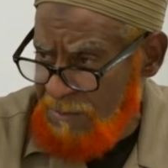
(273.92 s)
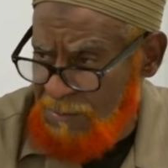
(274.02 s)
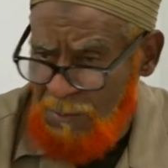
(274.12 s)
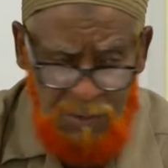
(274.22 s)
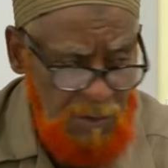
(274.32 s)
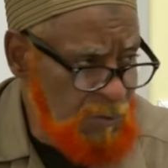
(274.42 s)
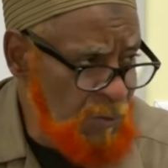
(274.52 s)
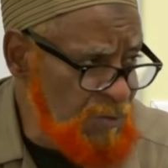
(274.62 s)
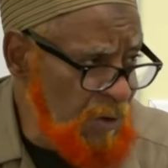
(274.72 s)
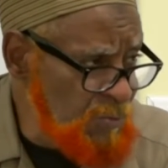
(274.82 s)
So
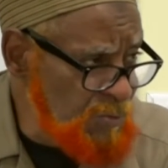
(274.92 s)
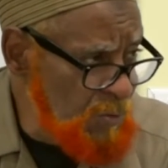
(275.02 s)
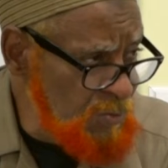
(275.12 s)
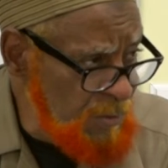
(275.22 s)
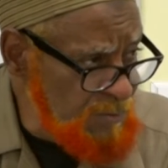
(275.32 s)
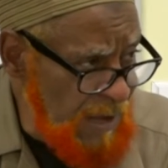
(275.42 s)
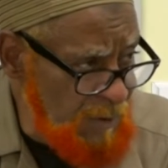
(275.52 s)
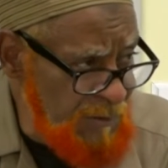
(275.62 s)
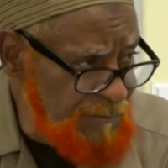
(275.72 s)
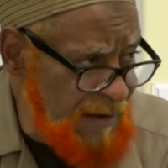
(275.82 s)

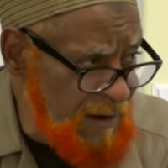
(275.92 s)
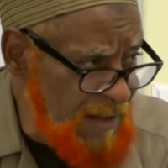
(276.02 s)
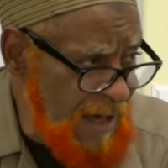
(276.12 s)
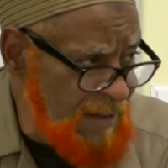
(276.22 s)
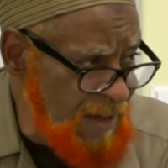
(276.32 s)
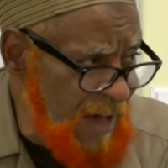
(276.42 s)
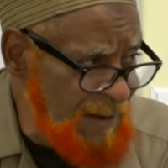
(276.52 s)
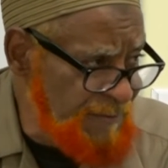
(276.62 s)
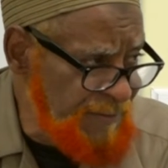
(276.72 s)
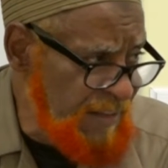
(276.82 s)
sometimes we find a lot of
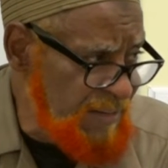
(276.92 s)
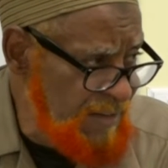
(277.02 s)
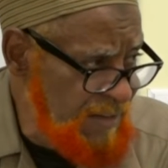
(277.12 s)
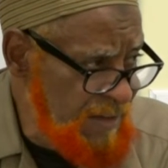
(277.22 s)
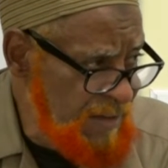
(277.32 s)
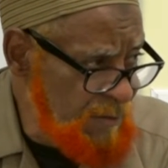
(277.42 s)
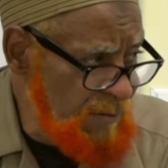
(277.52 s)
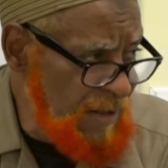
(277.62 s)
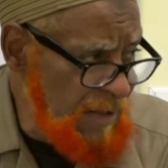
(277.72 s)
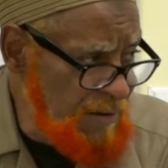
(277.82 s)
conflict
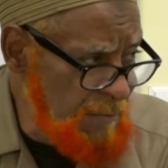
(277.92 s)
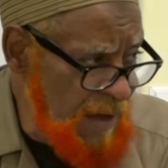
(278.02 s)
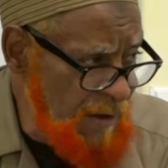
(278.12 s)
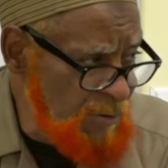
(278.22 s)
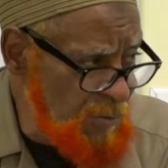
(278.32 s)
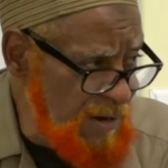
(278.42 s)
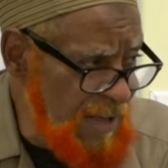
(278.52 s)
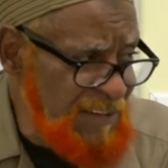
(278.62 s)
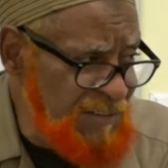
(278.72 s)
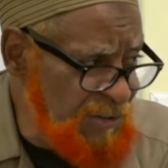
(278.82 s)
in the marital
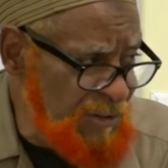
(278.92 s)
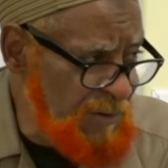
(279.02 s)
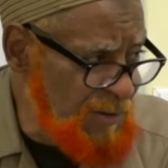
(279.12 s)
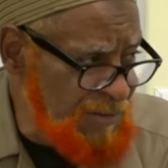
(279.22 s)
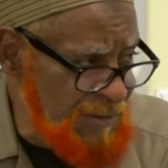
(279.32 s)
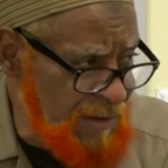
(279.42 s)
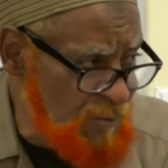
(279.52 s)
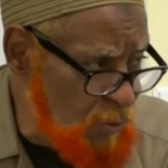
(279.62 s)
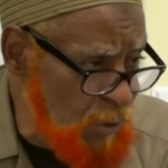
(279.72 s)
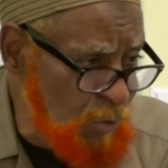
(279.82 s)
relationships because,
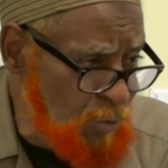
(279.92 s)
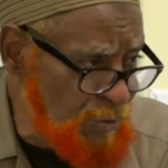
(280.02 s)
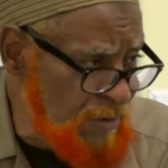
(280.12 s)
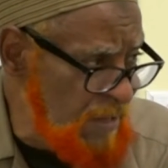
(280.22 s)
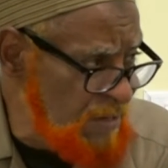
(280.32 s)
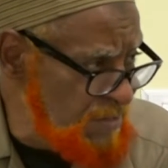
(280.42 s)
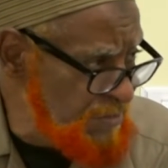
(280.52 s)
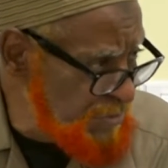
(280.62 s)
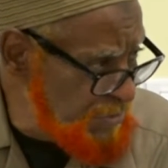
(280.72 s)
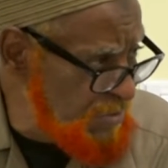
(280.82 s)
again, roles are not
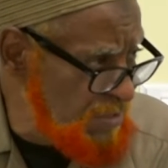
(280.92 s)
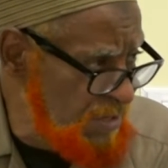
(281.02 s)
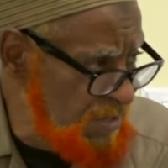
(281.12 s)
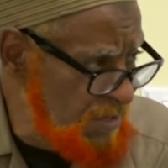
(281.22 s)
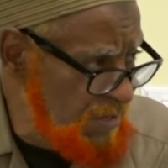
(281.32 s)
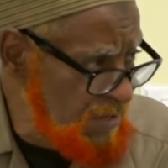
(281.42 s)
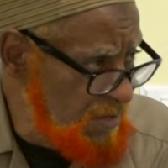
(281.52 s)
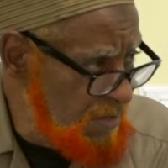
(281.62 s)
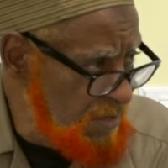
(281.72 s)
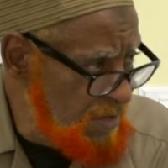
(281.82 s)
understood.
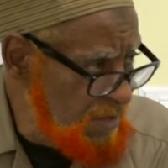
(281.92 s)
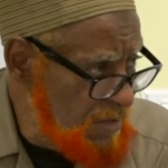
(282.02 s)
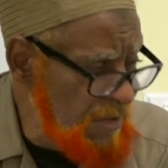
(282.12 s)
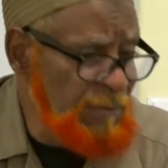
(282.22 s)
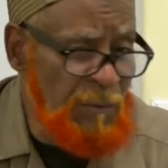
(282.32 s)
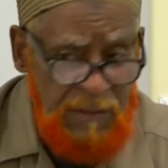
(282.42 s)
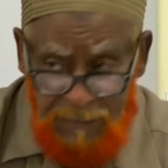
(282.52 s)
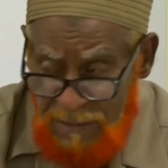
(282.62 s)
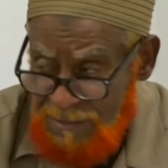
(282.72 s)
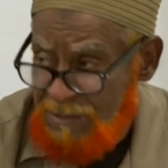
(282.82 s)
And that's why we have
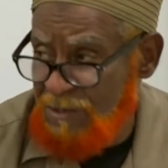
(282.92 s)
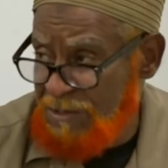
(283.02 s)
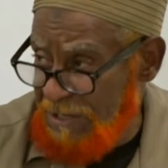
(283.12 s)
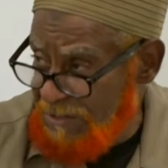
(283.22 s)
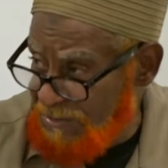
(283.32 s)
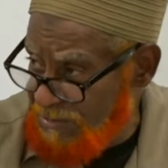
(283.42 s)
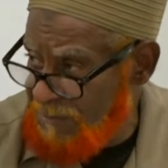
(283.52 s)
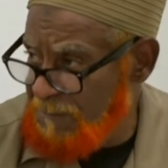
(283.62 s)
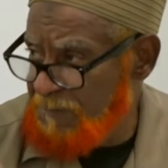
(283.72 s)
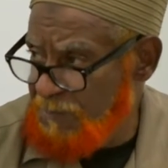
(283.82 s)
to continue to teach.
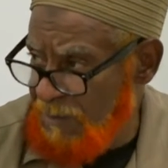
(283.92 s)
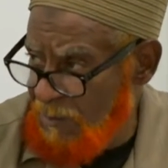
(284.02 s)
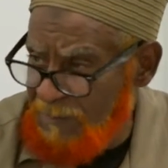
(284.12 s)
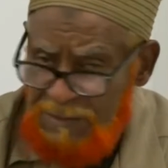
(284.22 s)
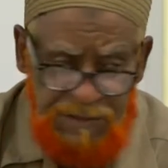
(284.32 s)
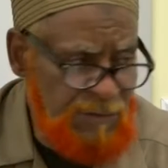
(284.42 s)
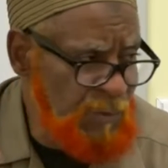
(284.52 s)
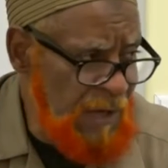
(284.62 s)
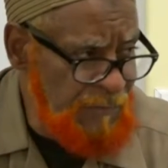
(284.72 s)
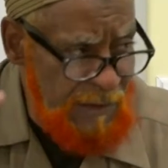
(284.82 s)
We have to teach.
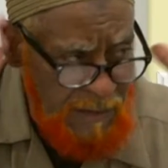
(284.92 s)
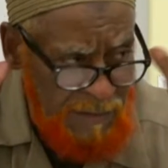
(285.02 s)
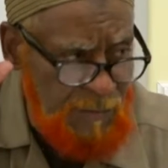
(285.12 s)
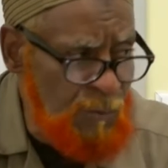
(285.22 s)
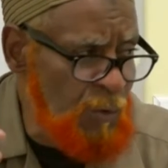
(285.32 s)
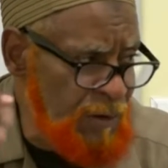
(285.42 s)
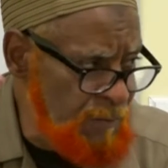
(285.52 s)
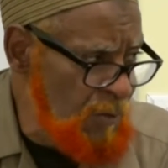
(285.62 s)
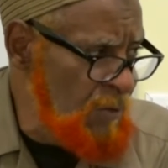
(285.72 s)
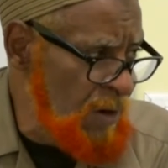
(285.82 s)
We have to hear this more and
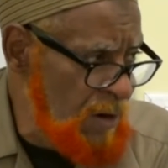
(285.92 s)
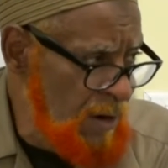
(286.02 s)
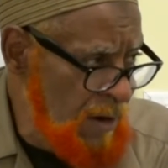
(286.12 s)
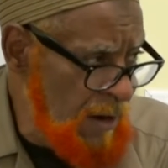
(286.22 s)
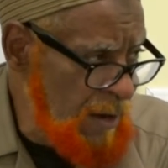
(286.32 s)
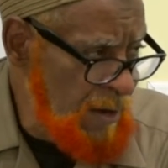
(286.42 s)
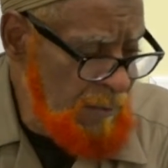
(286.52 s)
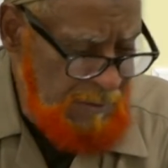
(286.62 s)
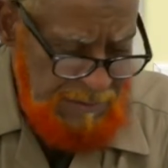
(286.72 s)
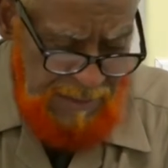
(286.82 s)
more. Right? But it's